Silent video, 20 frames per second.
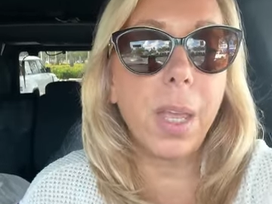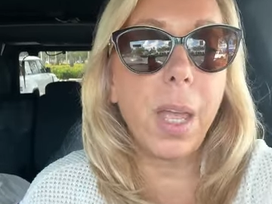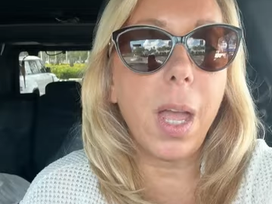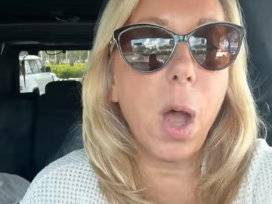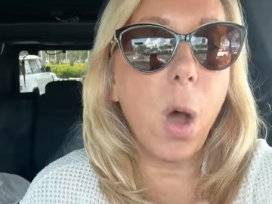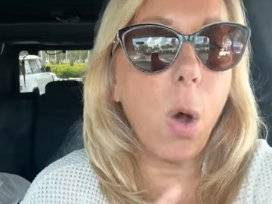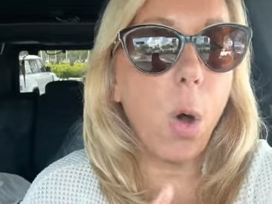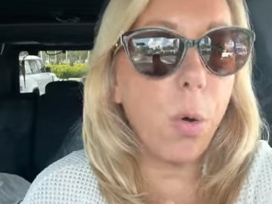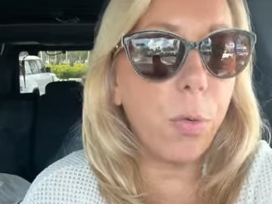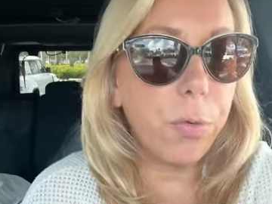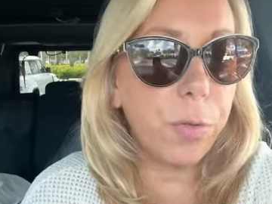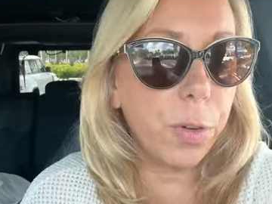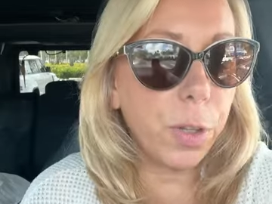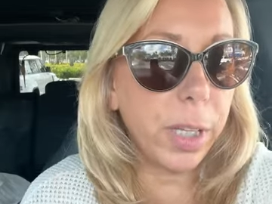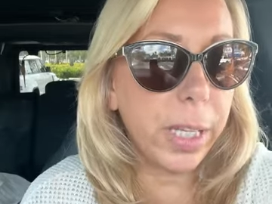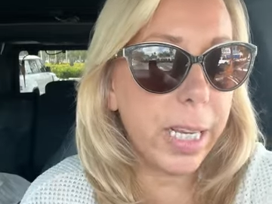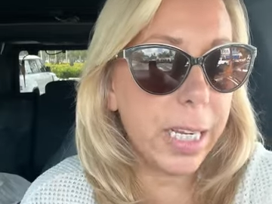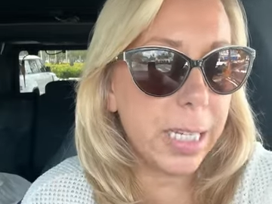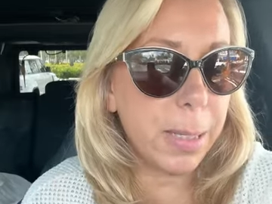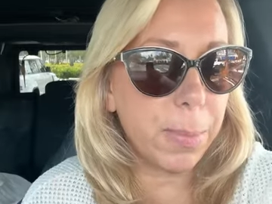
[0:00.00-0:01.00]

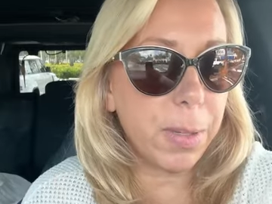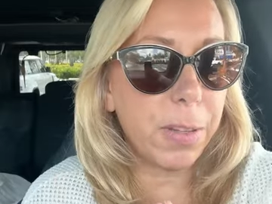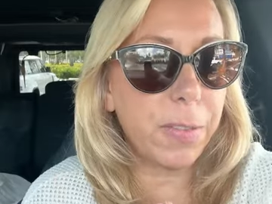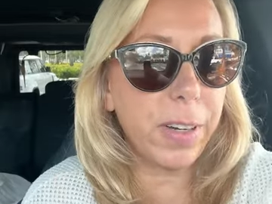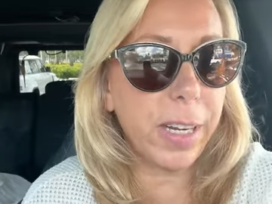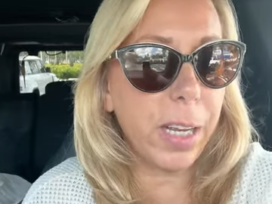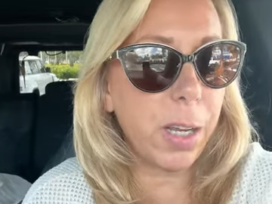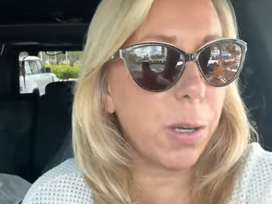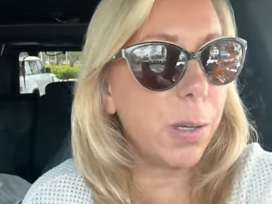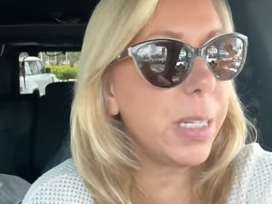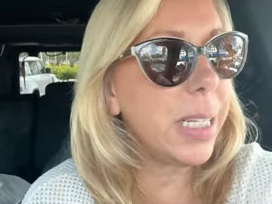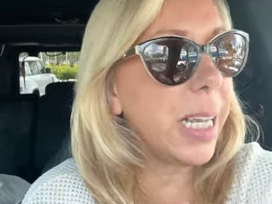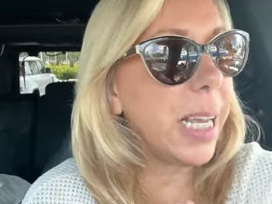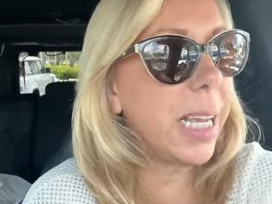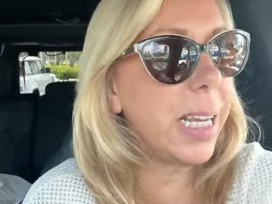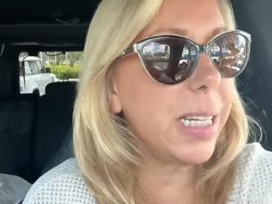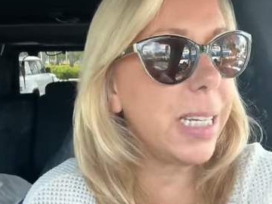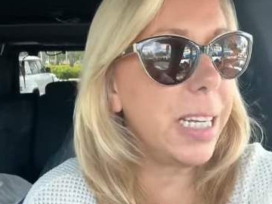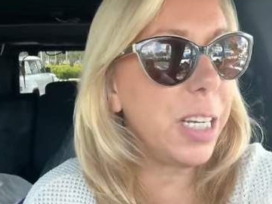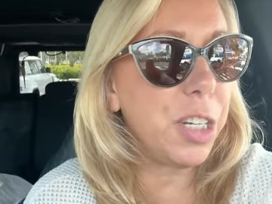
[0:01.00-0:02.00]
Hopefully some of the videos
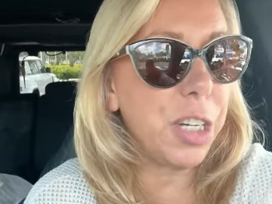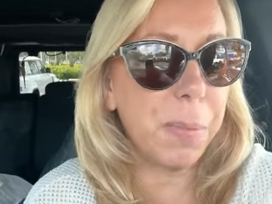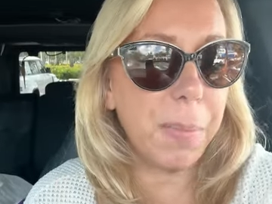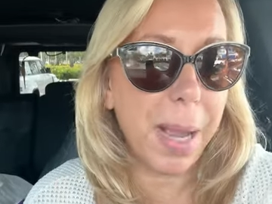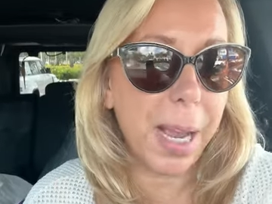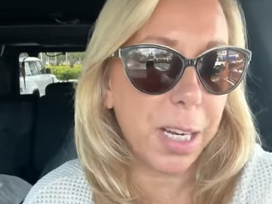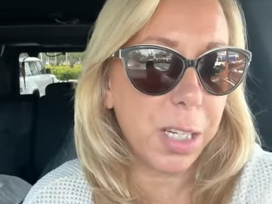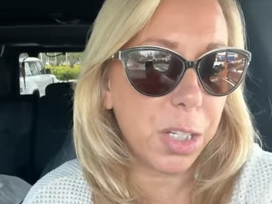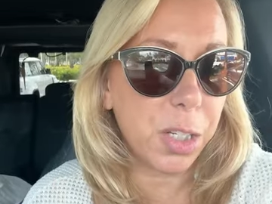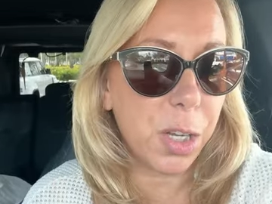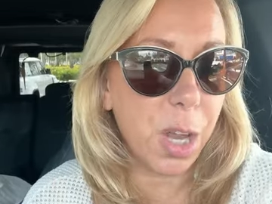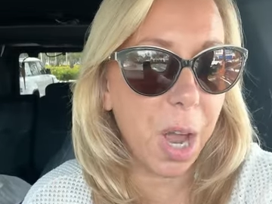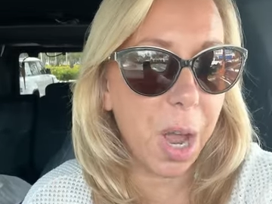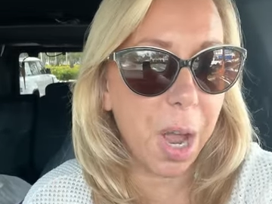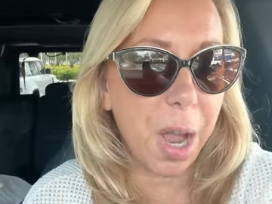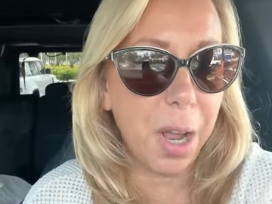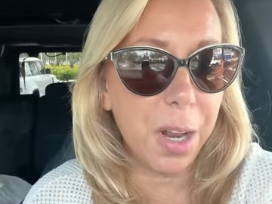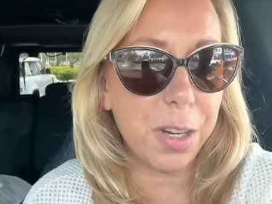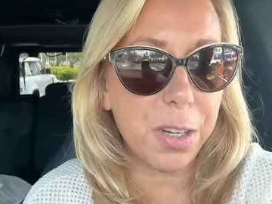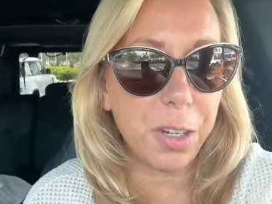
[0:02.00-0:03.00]
in TJ
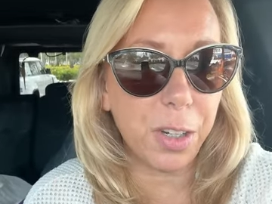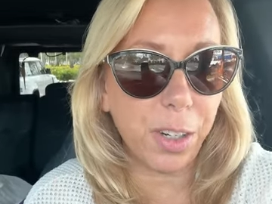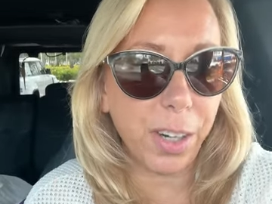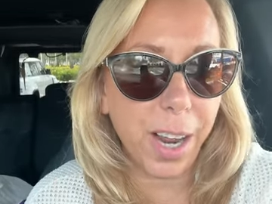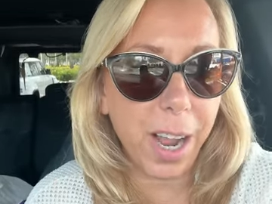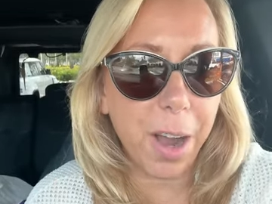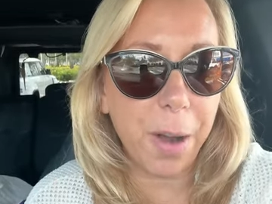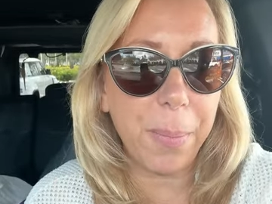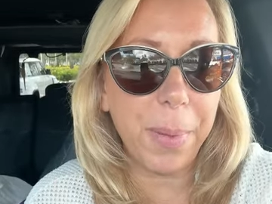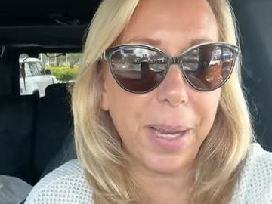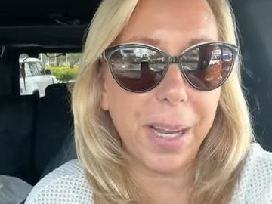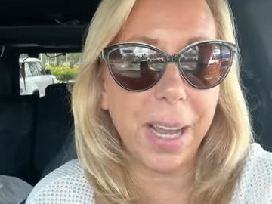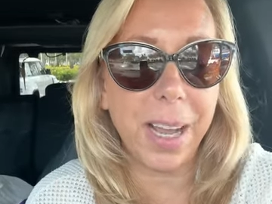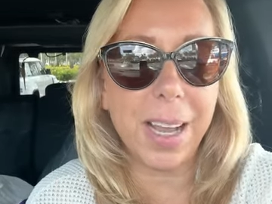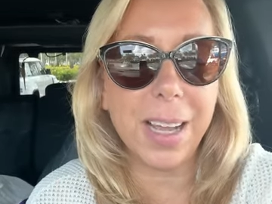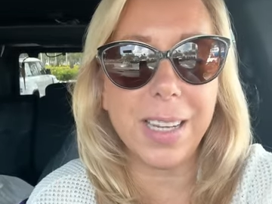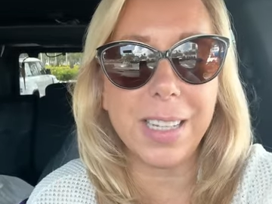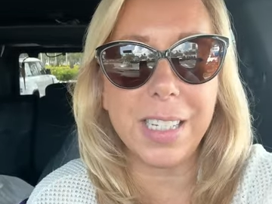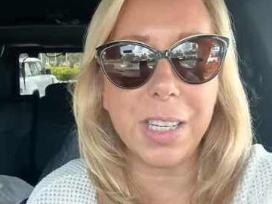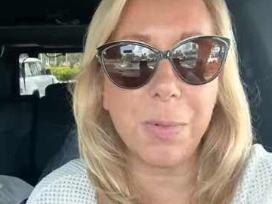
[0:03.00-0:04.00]
Maxx turned out
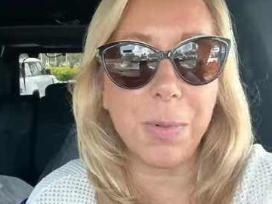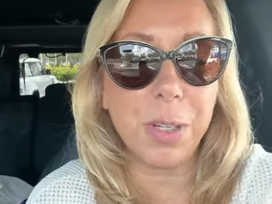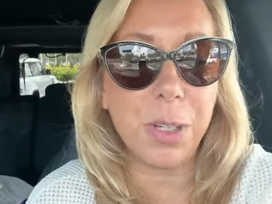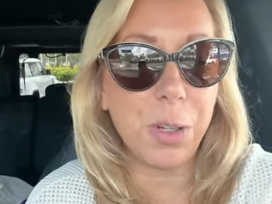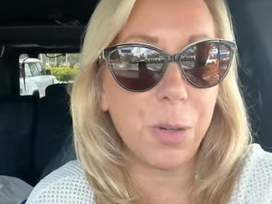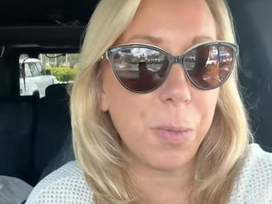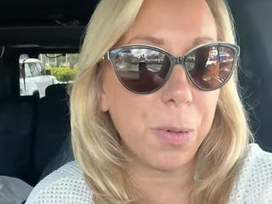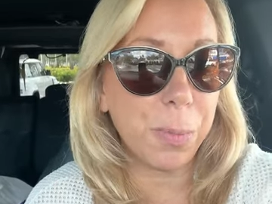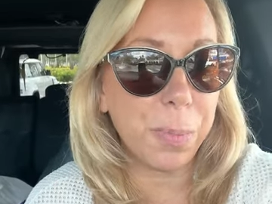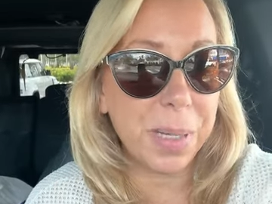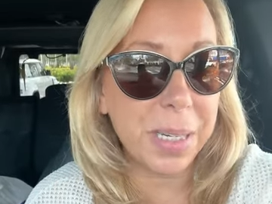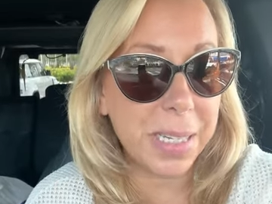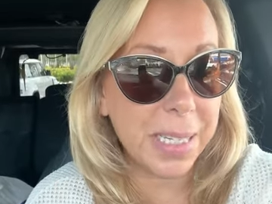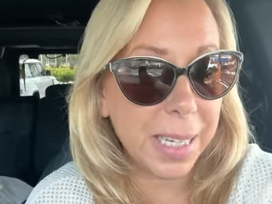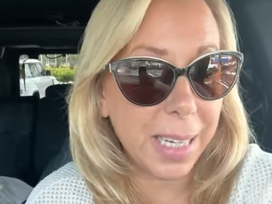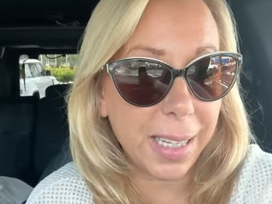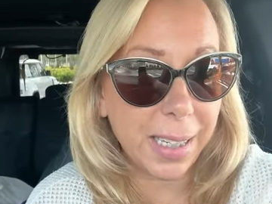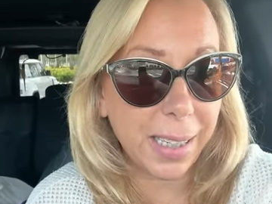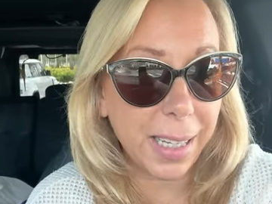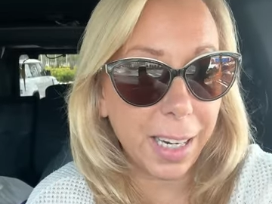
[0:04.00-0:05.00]
because it was super
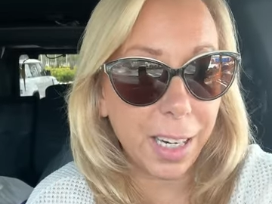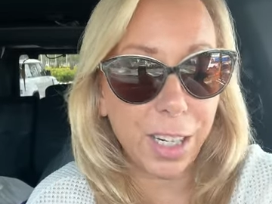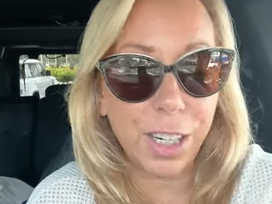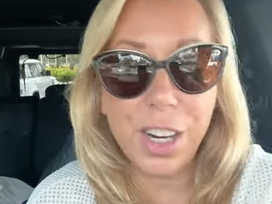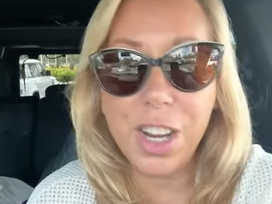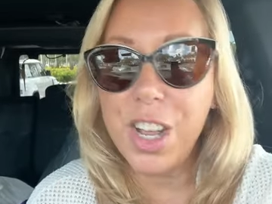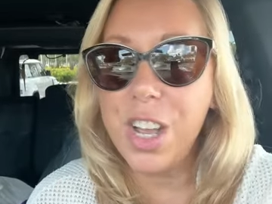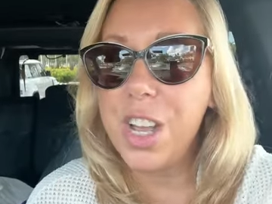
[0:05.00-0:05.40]
busy in there.